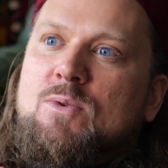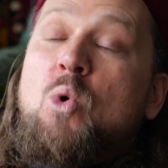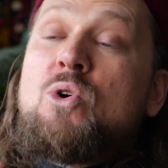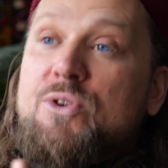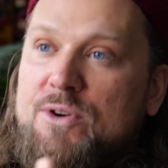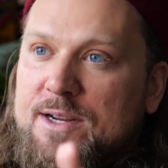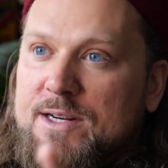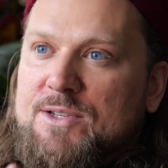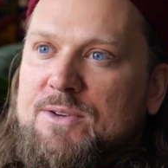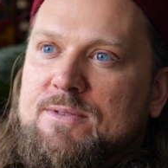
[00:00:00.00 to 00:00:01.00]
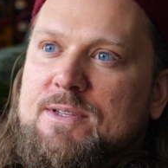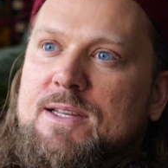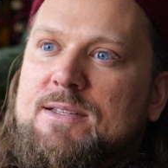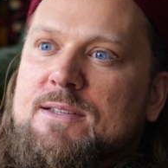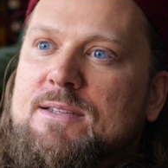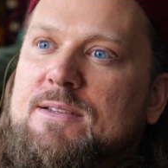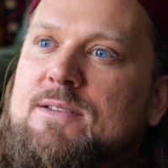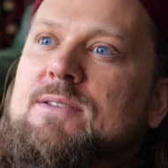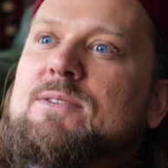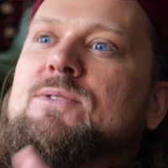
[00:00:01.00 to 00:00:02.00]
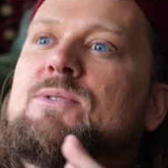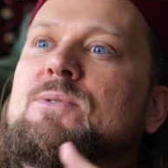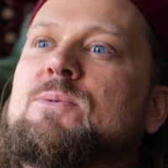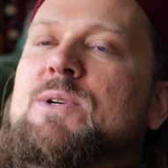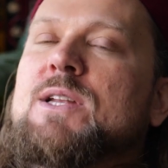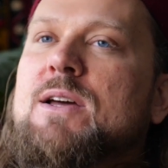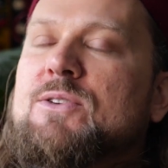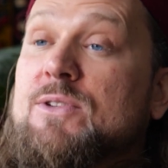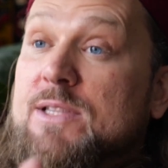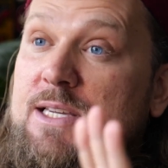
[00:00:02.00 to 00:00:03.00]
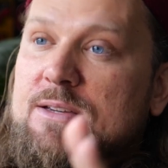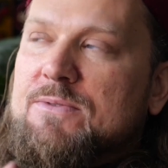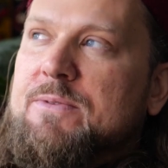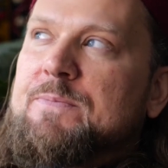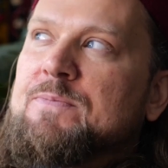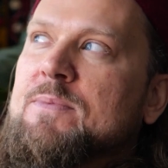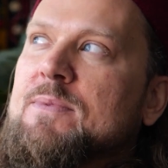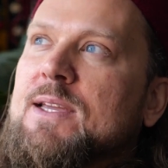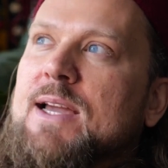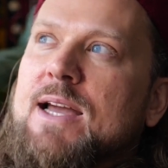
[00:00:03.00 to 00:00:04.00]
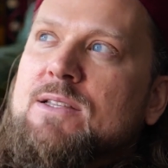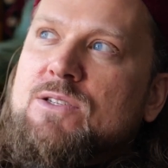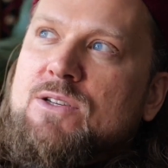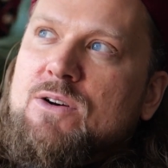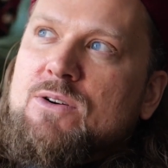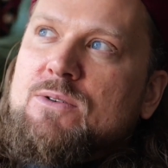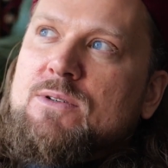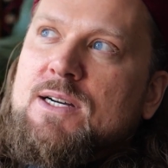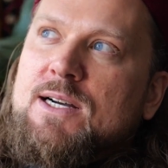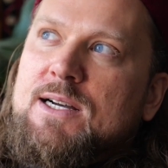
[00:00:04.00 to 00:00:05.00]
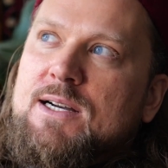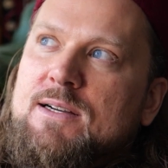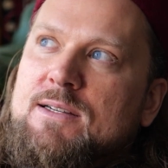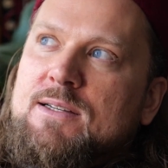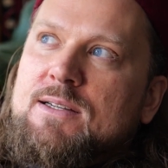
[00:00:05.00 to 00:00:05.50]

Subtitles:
order, in a certain sense, to leave. And so